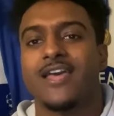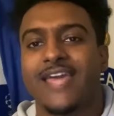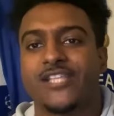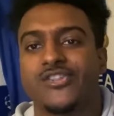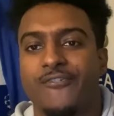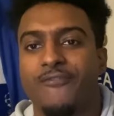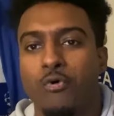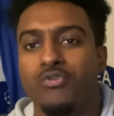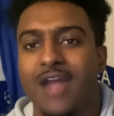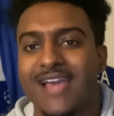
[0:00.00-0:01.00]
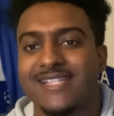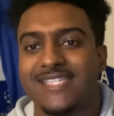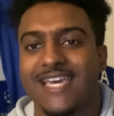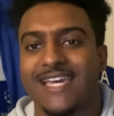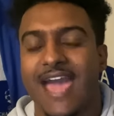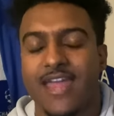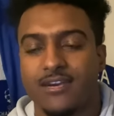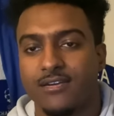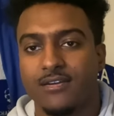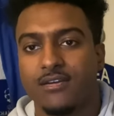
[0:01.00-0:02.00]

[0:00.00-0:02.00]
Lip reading: gets a full 90 again.